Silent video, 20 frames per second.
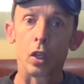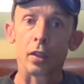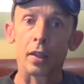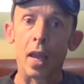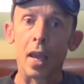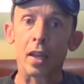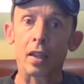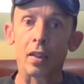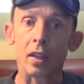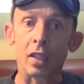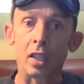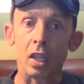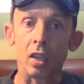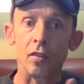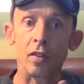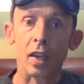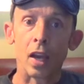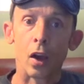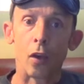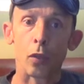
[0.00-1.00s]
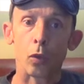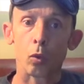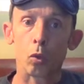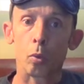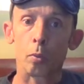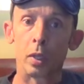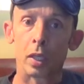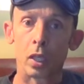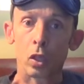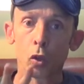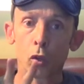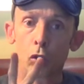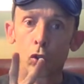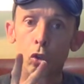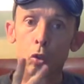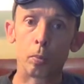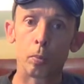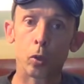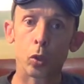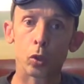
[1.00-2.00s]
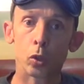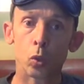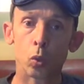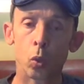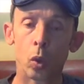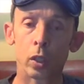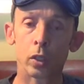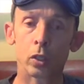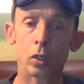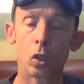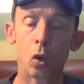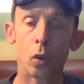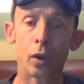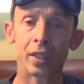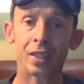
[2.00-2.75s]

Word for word: Take the TV out of the room. You kill two birds with one stone.